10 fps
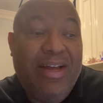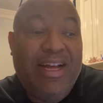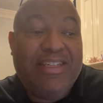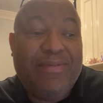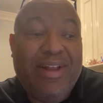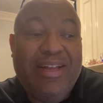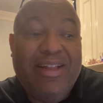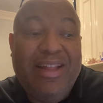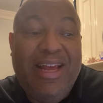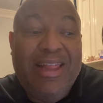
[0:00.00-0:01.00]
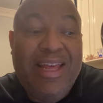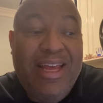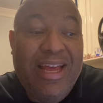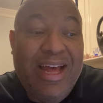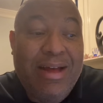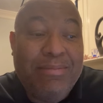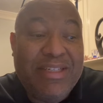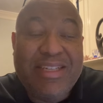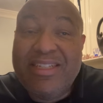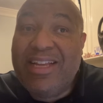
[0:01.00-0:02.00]
It's a rather lengthy
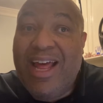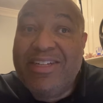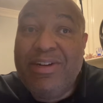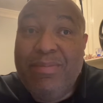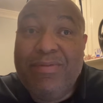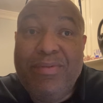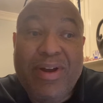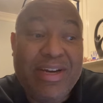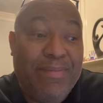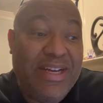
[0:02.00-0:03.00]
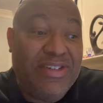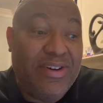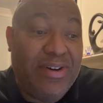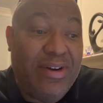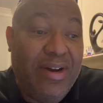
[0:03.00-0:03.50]
selection, but we wanted to make sure